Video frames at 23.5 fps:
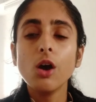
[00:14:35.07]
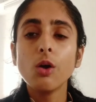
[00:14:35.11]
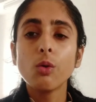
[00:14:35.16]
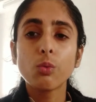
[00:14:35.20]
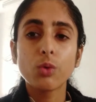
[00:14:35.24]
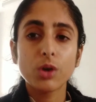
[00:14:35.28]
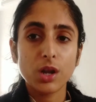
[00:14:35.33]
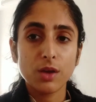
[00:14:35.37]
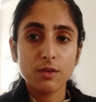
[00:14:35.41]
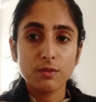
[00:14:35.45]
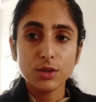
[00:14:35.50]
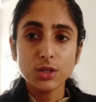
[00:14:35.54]

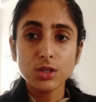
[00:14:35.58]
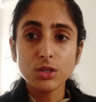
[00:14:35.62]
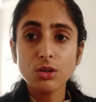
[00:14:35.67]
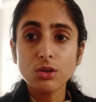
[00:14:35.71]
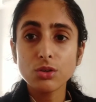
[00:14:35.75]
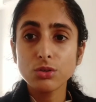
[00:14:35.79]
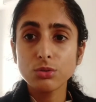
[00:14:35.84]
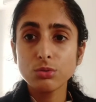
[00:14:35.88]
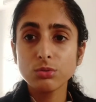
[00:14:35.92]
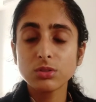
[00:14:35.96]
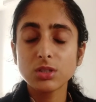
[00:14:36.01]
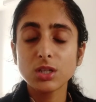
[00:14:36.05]
whatever you're
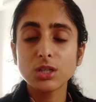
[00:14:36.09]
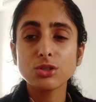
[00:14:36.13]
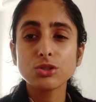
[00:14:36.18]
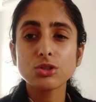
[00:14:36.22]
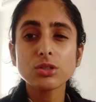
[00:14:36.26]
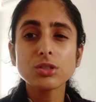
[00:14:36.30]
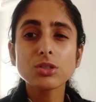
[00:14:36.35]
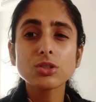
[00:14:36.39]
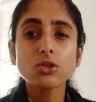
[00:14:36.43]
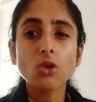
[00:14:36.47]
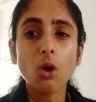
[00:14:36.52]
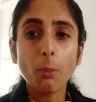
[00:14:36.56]
using,
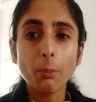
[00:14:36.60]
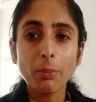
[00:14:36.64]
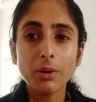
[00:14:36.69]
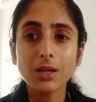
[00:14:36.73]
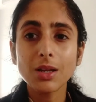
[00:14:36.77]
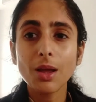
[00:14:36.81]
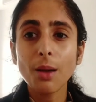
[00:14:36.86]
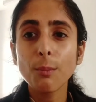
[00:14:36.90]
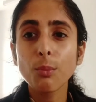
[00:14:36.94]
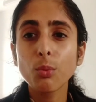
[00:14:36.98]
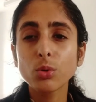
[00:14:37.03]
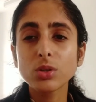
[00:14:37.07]
just top it
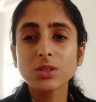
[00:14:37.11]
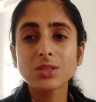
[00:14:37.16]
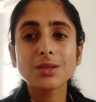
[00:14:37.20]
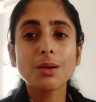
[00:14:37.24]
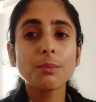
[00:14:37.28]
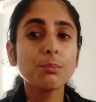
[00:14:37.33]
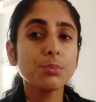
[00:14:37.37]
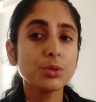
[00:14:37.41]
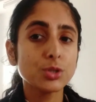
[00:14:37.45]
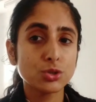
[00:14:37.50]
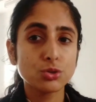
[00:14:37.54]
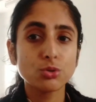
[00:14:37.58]
up with
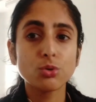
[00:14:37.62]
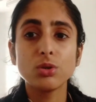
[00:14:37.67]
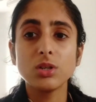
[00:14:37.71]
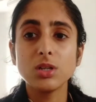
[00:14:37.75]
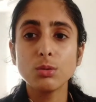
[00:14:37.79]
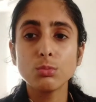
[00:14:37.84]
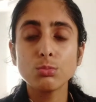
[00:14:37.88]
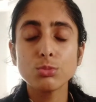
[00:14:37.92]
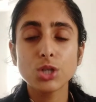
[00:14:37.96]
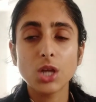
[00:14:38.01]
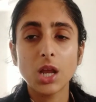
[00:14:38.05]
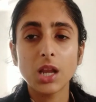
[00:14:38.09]
some
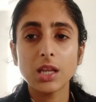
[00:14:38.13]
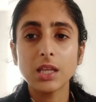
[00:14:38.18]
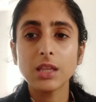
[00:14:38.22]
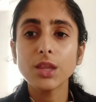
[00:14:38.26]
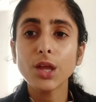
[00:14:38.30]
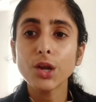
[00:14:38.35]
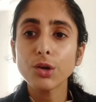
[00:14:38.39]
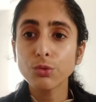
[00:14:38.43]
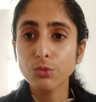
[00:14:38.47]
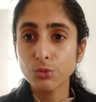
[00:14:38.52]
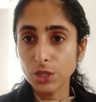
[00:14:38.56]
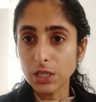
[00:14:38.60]
petroleum jelly.
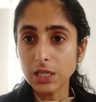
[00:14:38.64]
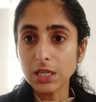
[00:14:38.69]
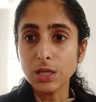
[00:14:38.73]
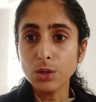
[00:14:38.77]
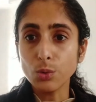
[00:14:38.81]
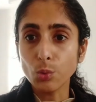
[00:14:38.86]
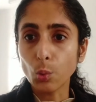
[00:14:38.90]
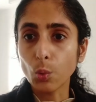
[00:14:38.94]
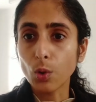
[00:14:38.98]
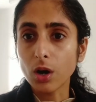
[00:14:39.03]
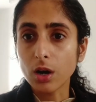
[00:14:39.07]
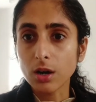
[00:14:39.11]
That really
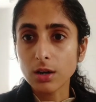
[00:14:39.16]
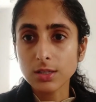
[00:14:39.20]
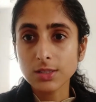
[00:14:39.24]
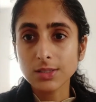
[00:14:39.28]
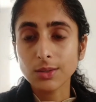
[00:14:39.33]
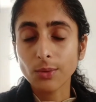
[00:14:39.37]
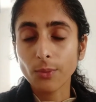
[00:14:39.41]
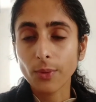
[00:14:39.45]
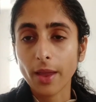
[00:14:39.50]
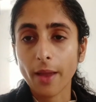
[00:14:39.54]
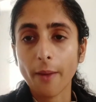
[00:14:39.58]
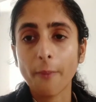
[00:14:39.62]
works,
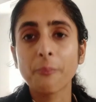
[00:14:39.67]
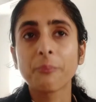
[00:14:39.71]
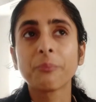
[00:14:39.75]
okay?